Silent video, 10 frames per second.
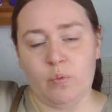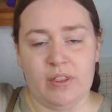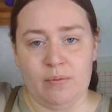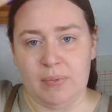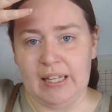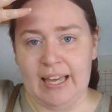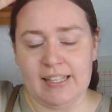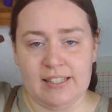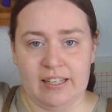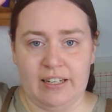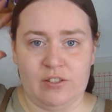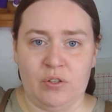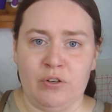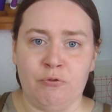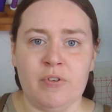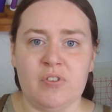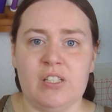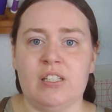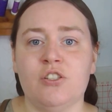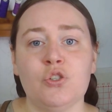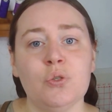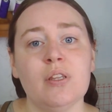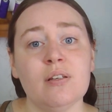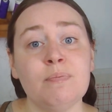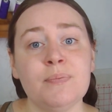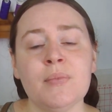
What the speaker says: with the plates that are sort of riveted to them.